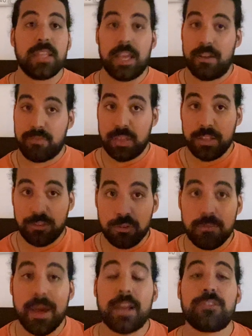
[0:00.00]
if they
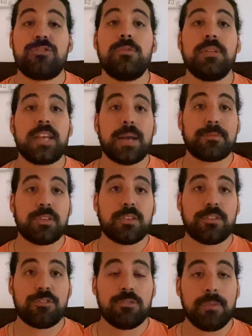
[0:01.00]
do manage to adapt to the
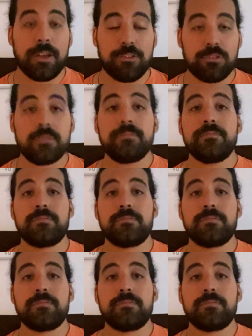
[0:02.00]
situation,